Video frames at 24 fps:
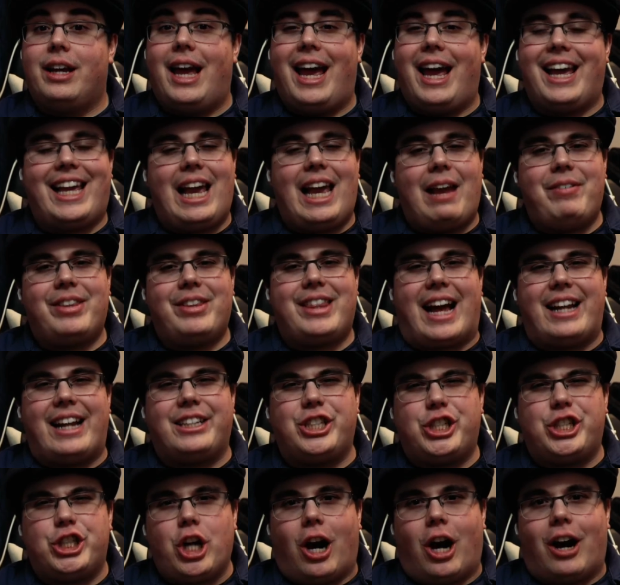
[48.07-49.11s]
It gave it that
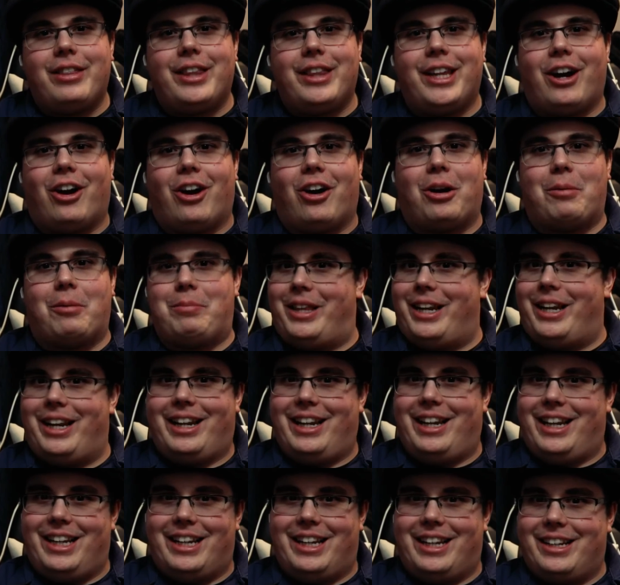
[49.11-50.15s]
shot in the arm that
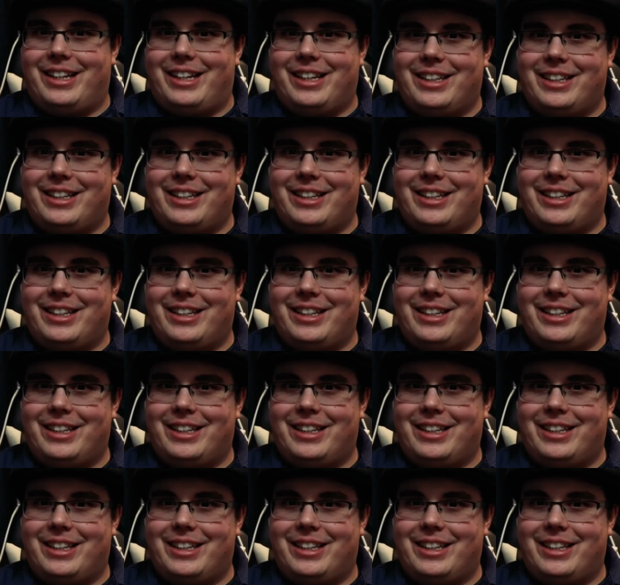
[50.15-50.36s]
it needed.